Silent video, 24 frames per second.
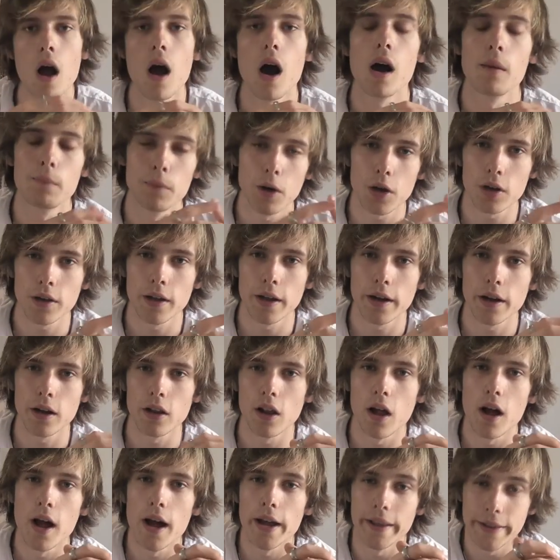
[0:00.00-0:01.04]
I'm not gonna
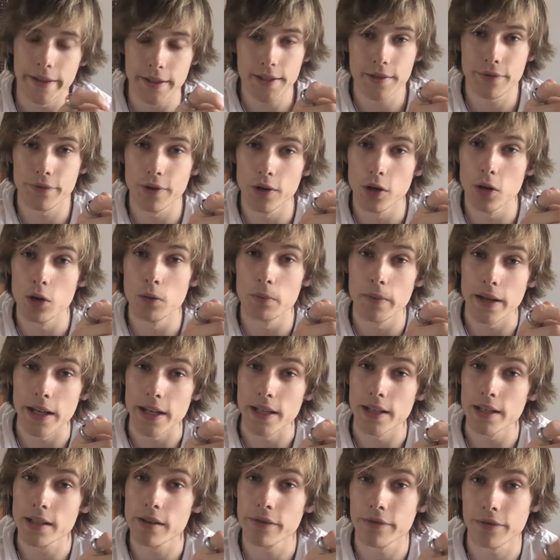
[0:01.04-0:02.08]
lie, this film
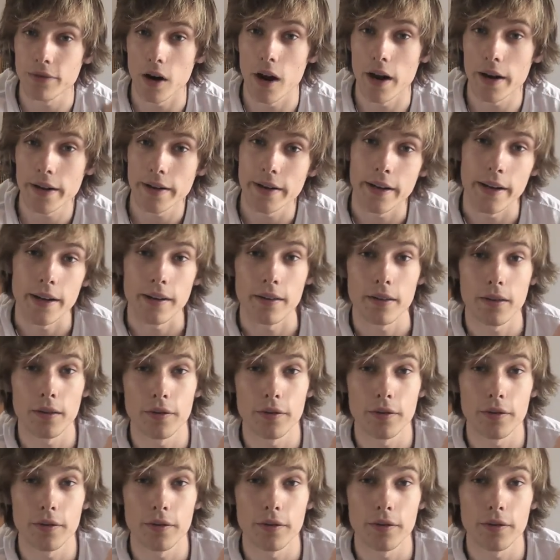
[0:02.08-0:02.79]
is frightening.